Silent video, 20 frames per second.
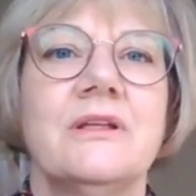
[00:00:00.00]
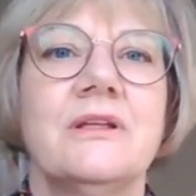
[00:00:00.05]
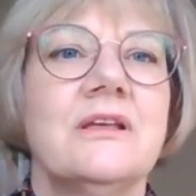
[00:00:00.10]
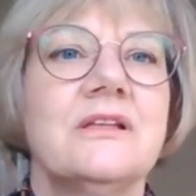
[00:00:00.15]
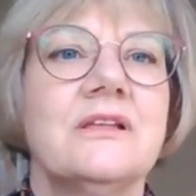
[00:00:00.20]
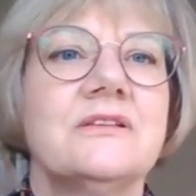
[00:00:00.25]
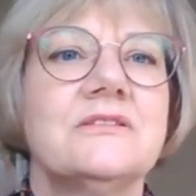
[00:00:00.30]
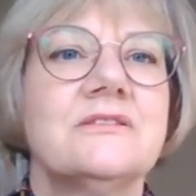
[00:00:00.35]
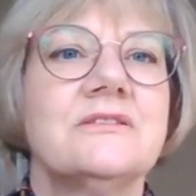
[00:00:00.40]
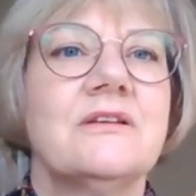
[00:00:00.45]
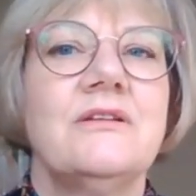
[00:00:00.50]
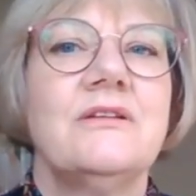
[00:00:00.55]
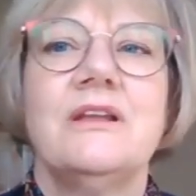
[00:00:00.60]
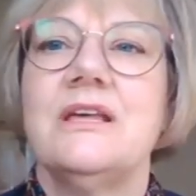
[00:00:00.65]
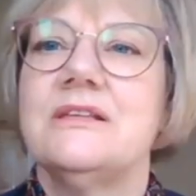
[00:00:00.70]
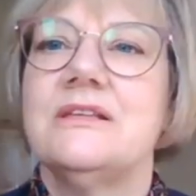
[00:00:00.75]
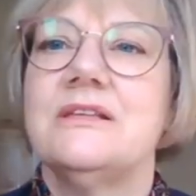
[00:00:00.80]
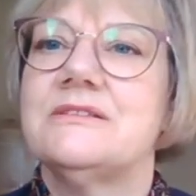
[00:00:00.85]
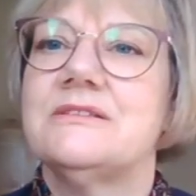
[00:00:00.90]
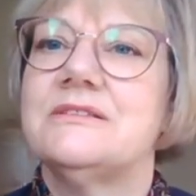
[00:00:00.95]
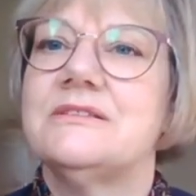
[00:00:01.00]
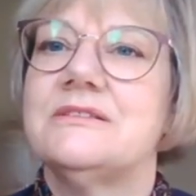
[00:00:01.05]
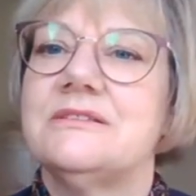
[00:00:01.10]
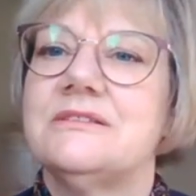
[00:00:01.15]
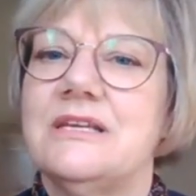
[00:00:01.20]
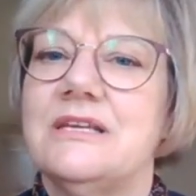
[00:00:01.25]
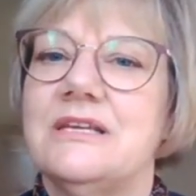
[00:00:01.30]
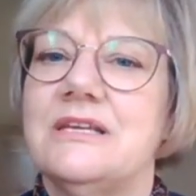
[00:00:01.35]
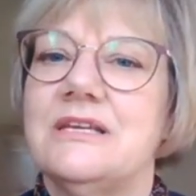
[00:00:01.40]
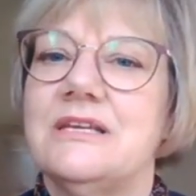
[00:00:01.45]
So let's
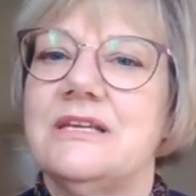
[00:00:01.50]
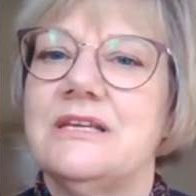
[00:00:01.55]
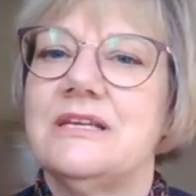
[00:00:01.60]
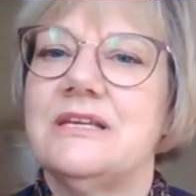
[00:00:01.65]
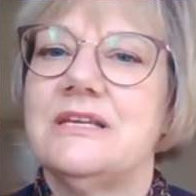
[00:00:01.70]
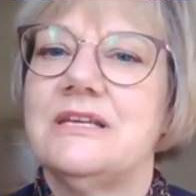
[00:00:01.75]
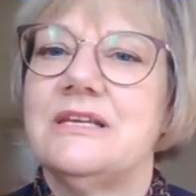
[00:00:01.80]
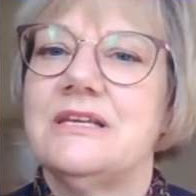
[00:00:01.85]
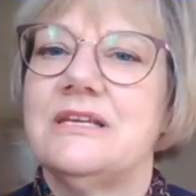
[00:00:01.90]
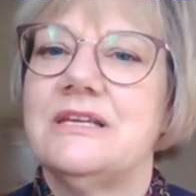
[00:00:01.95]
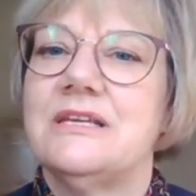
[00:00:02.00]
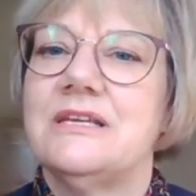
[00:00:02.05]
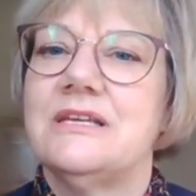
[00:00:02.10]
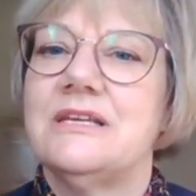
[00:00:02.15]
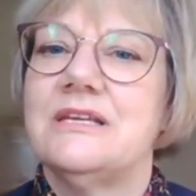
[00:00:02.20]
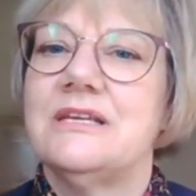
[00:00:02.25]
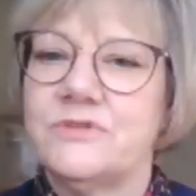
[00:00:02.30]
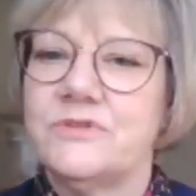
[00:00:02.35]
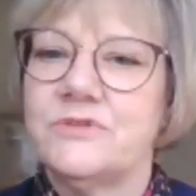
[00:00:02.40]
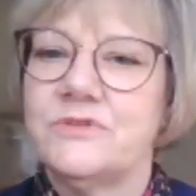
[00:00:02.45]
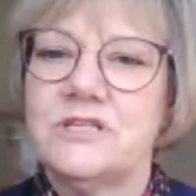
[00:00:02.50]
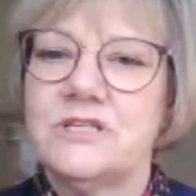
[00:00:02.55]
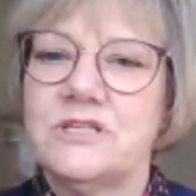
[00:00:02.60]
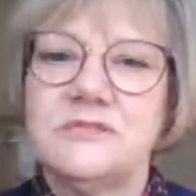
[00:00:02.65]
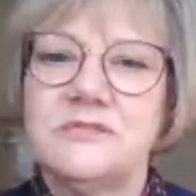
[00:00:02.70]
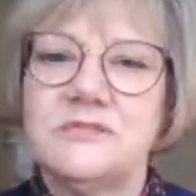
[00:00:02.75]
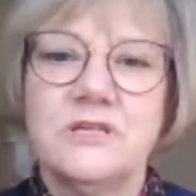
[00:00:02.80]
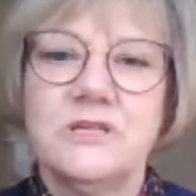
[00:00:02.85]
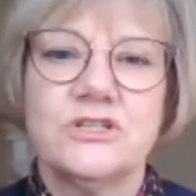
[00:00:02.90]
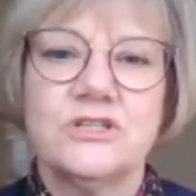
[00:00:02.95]
see if I can just
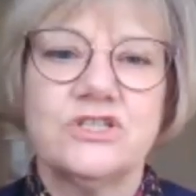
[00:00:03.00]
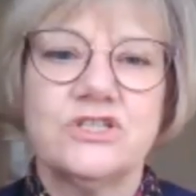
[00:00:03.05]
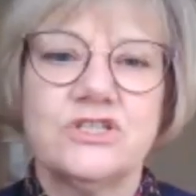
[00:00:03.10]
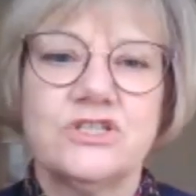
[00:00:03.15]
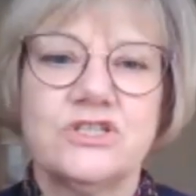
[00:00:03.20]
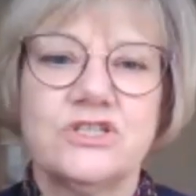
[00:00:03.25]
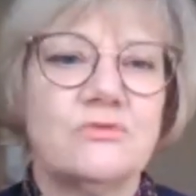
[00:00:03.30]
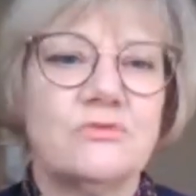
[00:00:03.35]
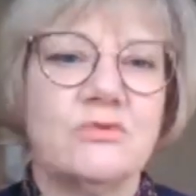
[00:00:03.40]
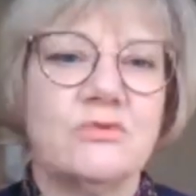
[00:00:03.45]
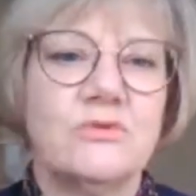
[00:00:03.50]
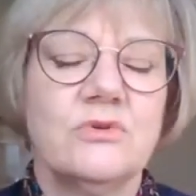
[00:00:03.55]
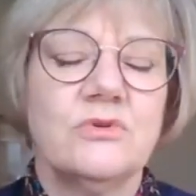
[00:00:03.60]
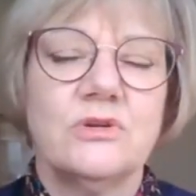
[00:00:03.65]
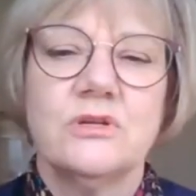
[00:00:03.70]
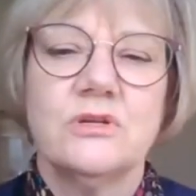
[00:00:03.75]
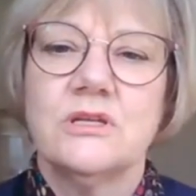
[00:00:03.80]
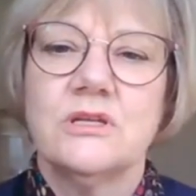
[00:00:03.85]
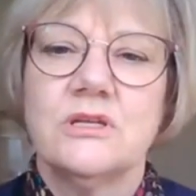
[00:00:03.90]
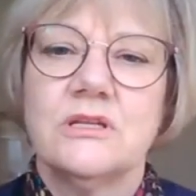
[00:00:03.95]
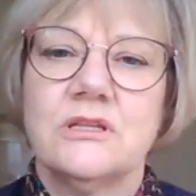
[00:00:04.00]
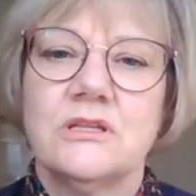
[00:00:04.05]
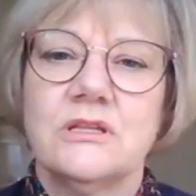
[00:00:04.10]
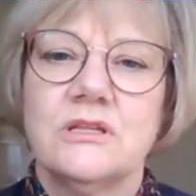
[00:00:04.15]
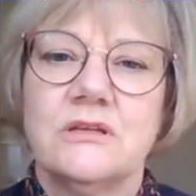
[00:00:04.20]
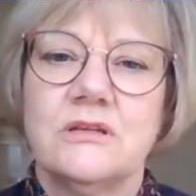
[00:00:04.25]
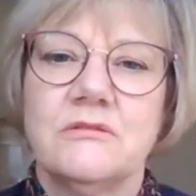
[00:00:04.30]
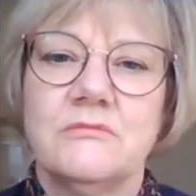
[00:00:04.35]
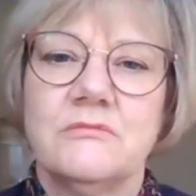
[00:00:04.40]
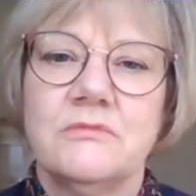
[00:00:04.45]
make sure
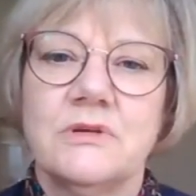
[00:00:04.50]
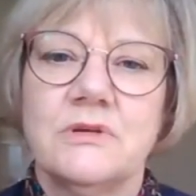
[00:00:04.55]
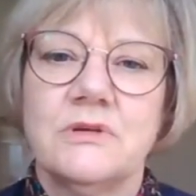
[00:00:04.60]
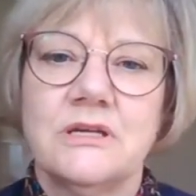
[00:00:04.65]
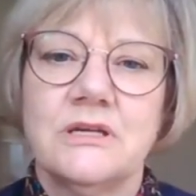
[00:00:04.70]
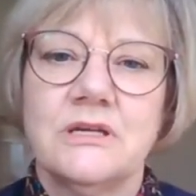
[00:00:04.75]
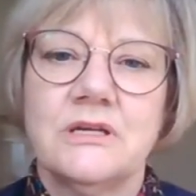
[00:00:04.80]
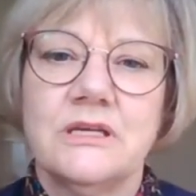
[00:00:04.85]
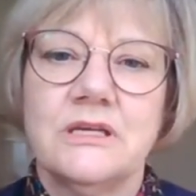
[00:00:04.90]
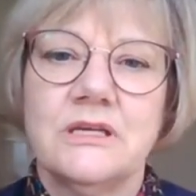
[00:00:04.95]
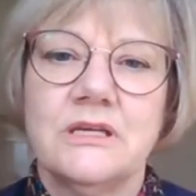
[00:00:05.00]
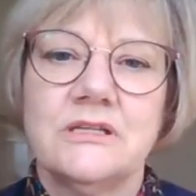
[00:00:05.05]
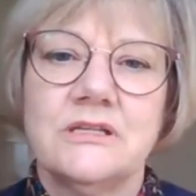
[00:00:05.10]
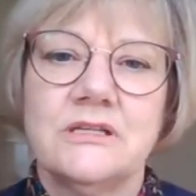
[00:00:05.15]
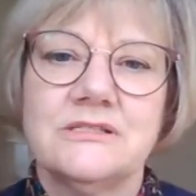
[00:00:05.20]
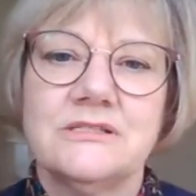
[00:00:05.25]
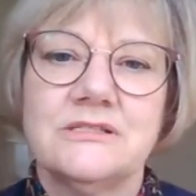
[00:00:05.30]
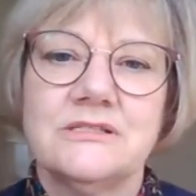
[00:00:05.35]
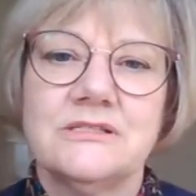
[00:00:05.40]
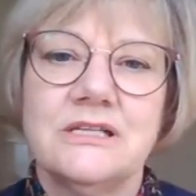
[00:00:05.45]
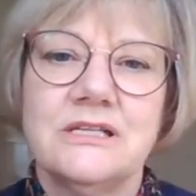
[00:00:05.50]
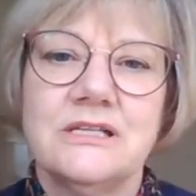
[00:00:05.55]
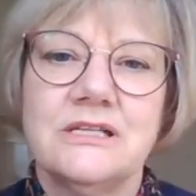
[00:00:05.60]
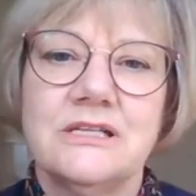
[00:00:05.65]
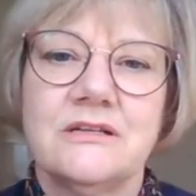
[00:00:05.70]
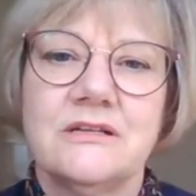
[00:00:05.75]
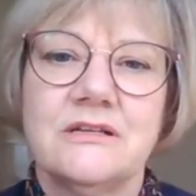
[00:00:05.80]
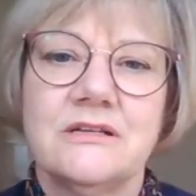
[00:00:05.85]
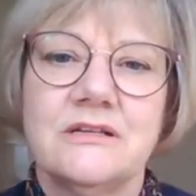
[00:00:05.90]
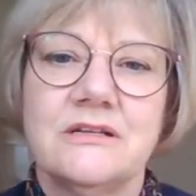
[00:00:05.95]
that my
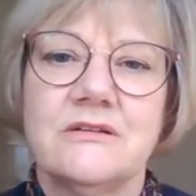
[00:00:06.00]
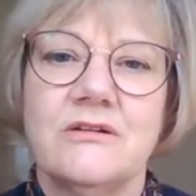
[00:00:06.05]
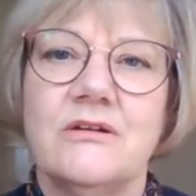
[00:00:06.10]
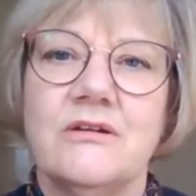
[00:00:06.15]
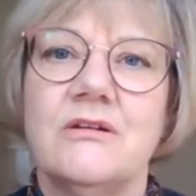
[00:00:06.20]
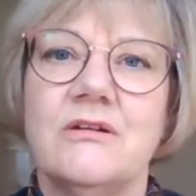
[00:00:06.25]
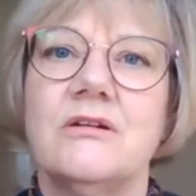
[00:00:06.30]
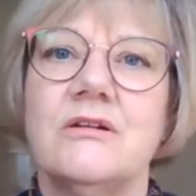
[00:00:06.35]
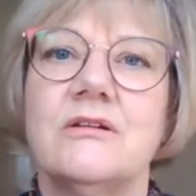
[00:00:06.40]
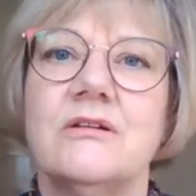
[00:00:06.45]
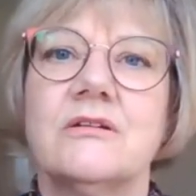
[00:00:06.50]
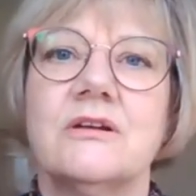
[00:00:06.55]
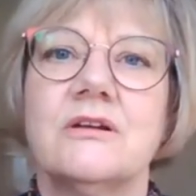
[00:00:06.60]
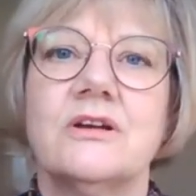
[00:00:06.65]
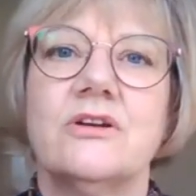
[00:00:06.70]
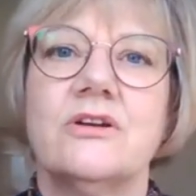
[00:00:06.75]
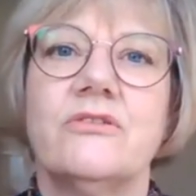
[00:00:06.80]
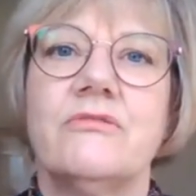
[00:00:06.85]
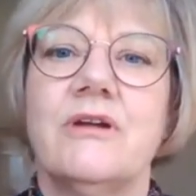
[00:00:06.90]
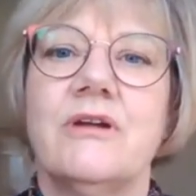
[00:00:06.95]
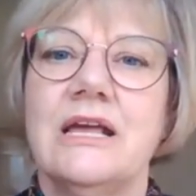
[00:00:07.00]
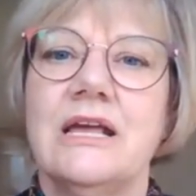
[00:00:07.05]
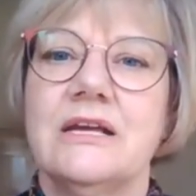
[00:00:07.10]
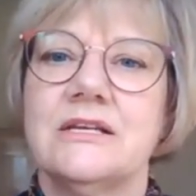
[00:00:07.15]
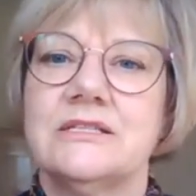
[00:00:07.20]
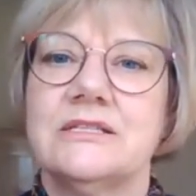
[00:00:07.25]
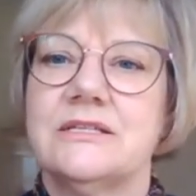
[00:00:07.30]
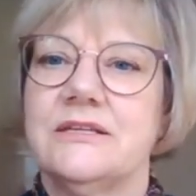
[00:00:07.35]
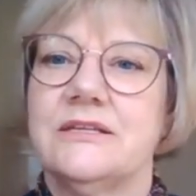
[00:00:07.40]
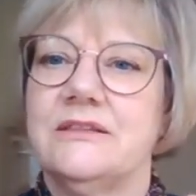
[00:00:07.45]
settings are
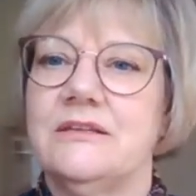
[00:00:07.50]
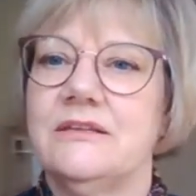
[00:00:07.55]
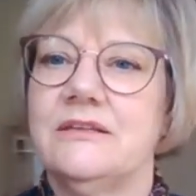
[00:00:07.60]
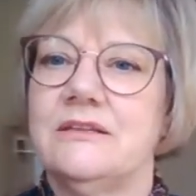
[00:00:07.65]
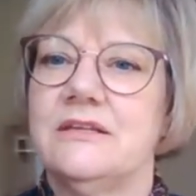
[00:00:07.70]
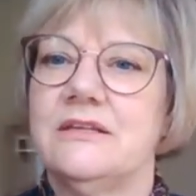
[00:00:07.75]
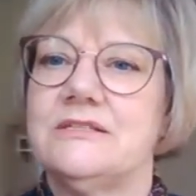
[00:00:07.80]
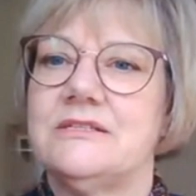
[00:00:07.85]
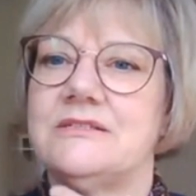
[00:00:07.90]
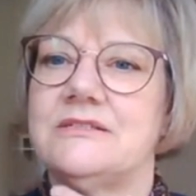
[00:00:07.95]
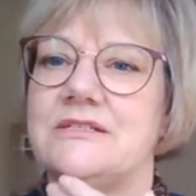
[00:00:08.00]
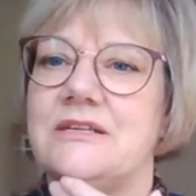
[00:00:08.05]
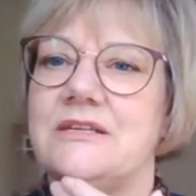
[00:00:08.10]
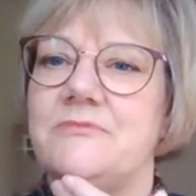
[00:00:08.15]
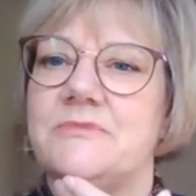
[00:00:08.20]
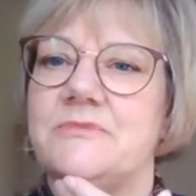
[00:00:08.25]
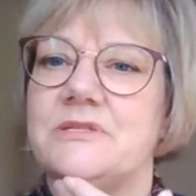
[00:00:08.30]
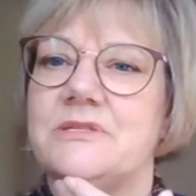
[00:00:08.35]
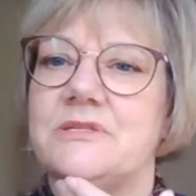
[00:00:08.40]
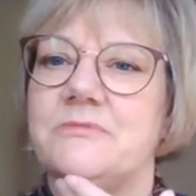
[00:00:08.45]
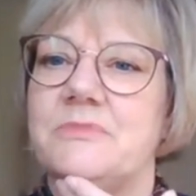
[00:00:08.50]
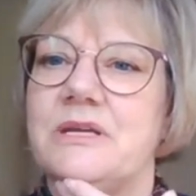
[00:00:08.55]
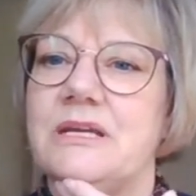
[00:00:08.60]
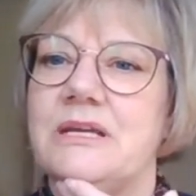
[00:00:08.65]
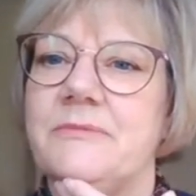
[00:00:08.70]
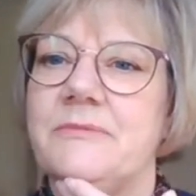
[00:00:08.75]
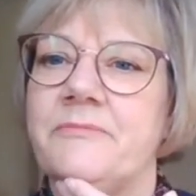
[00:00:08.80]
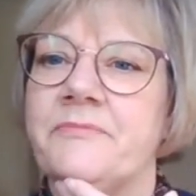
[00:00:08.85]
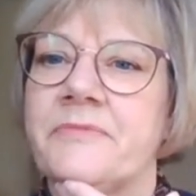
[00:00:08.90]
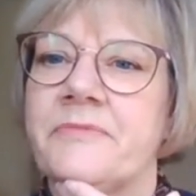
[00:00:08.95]
correct. I think they seem to be.